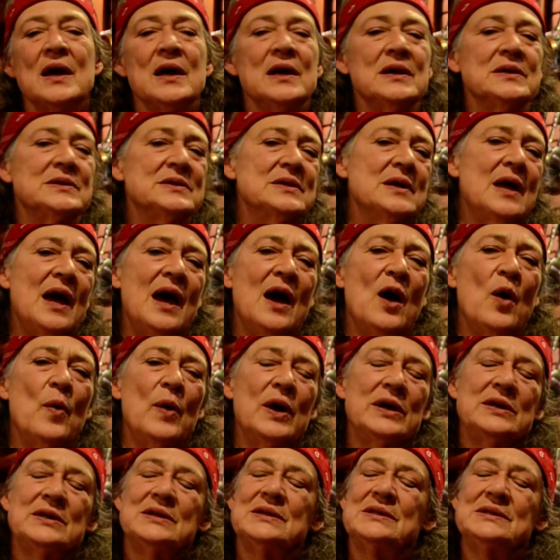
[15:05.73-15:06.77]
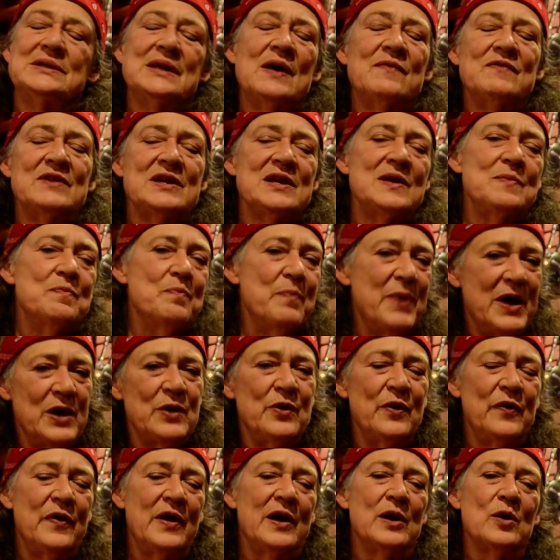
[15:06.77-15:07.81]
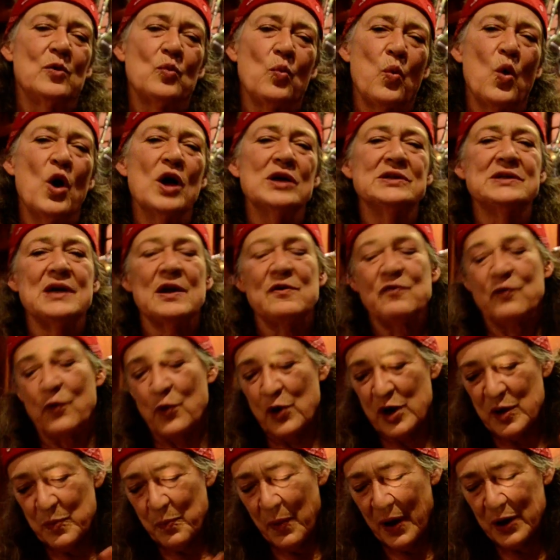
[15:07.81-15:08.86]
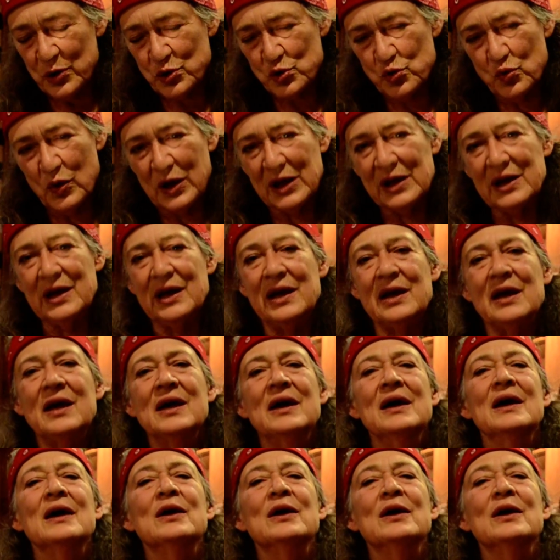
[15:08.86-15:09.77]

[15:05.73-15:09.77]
is now at 70 better than it was at 40 by drinking